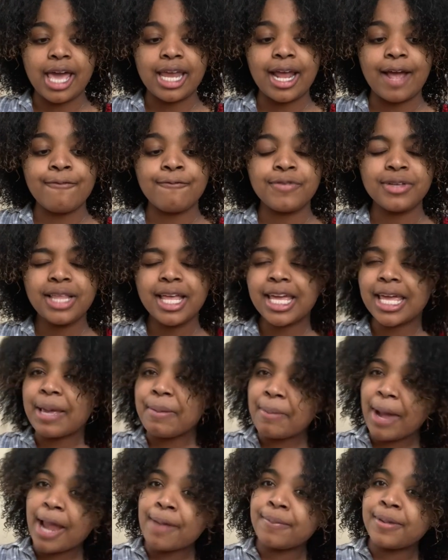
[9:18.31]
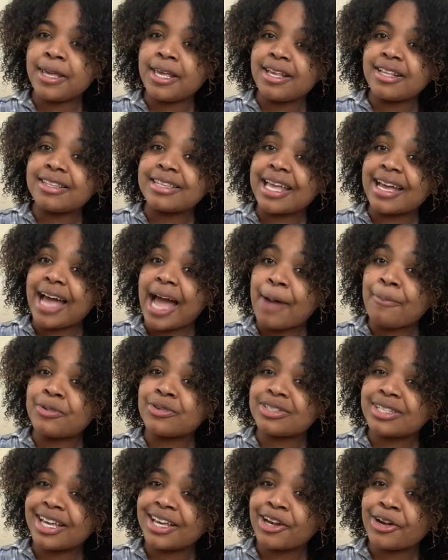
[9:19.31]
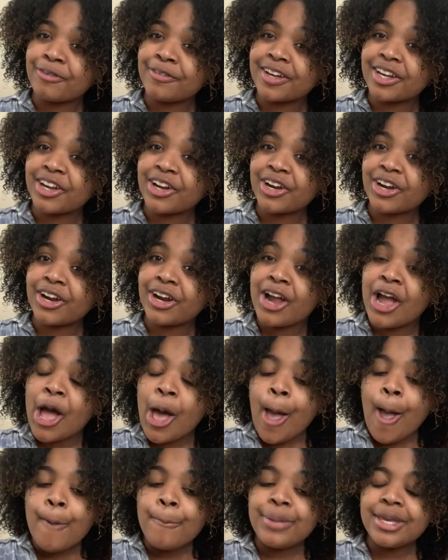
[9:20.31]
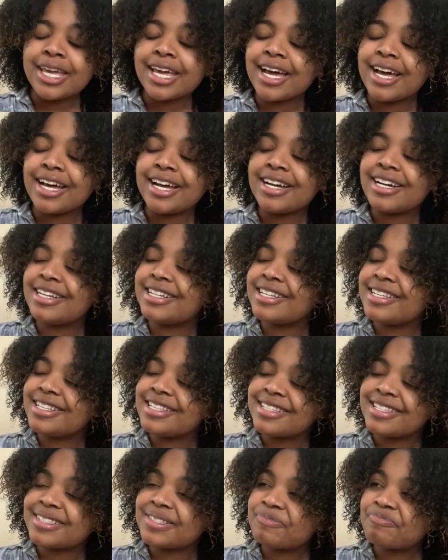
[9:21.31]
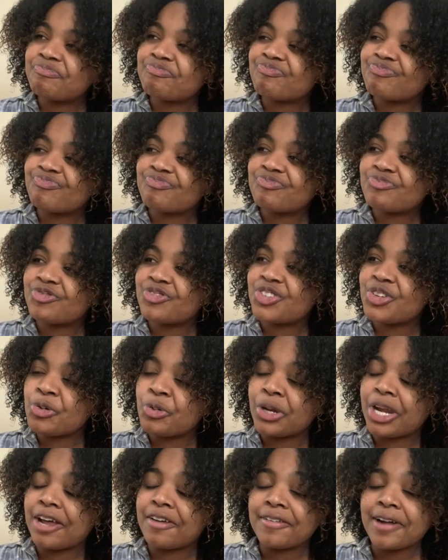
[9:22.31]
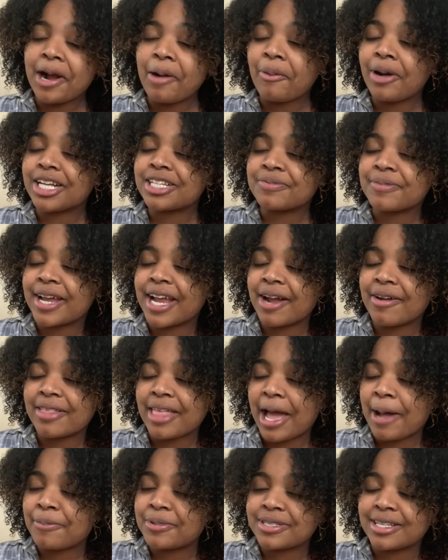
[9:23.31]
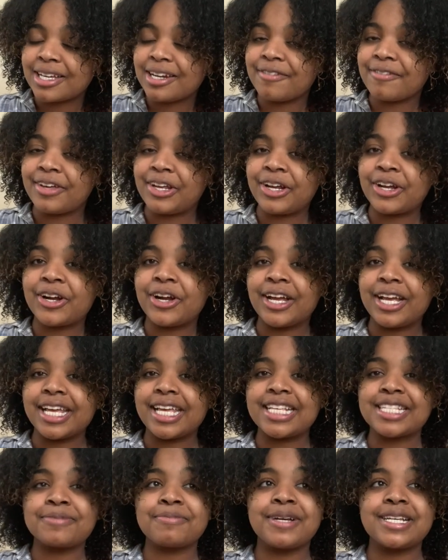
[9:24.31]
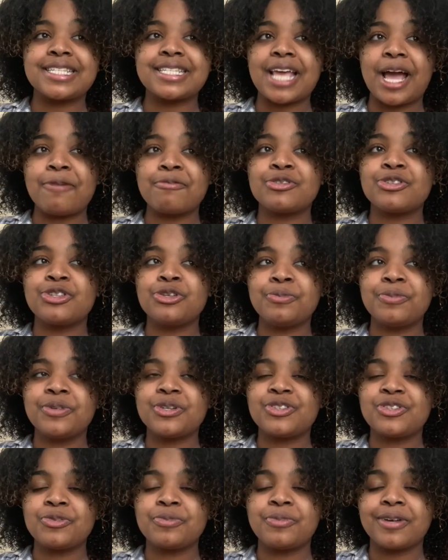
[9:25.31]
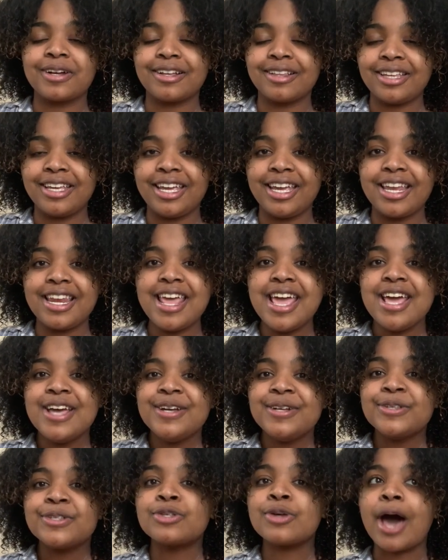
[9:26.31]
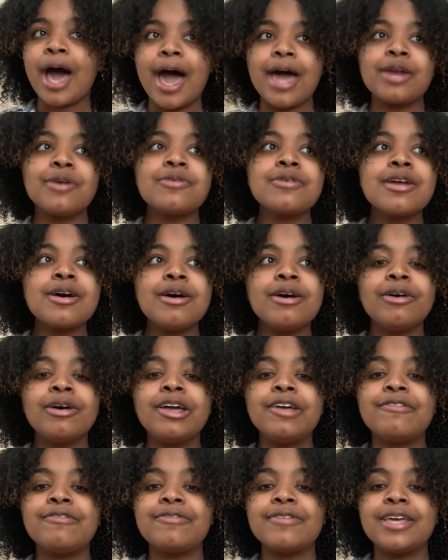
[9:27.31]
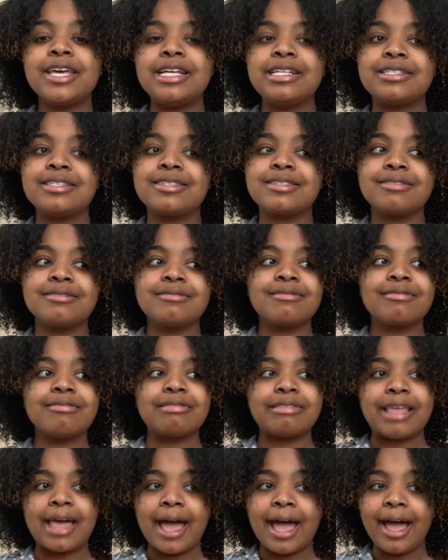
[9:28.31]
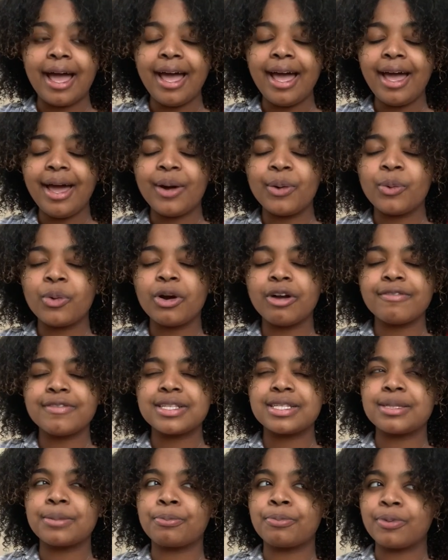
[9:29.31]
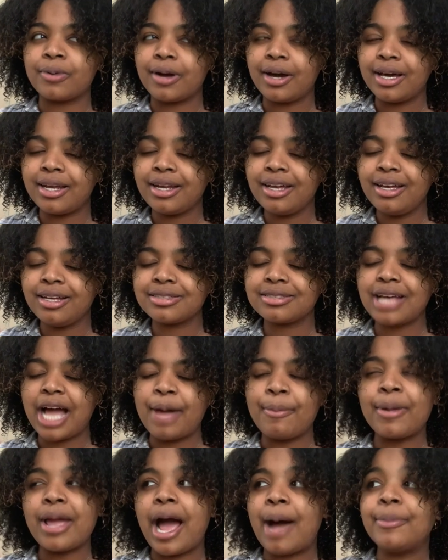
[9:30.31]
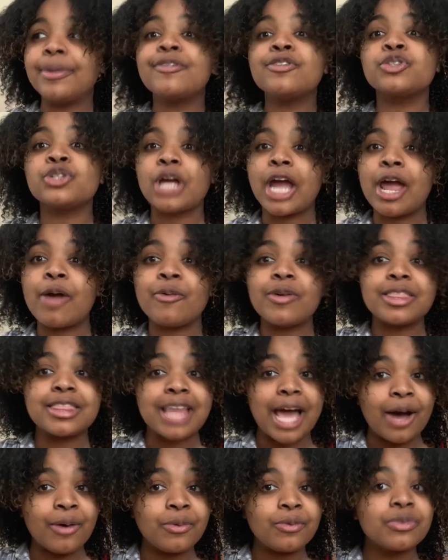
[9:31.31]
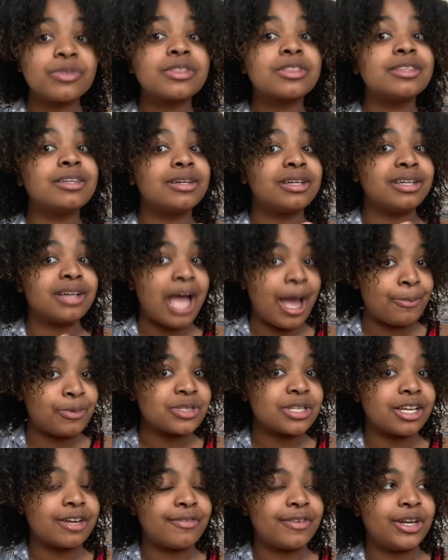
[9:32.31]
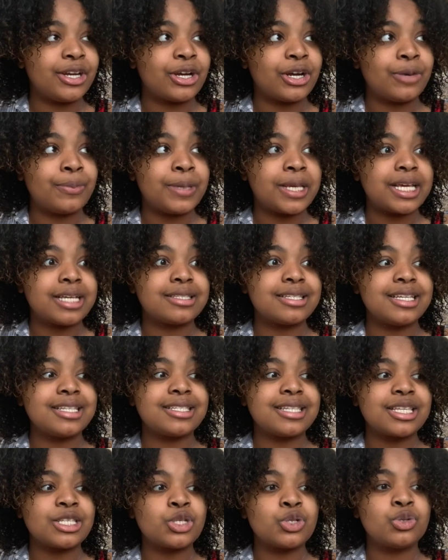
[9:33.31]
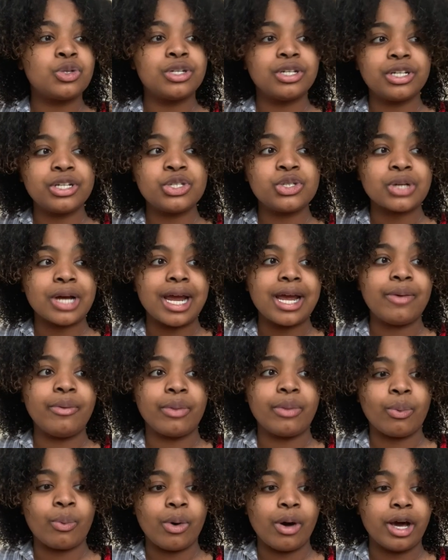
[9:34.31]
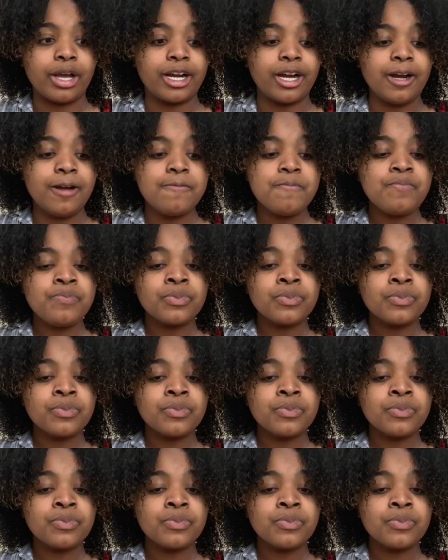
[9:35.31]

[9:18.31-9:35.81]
And I feel like it might be the apple cider vinegar, because whenever I wash my hair with apple cider vinegar, it gets my scalp super clean. So I don't know if it's that or if it's the product. I'm gonna try it without the apple cider vinegar, because they said you could try it with water.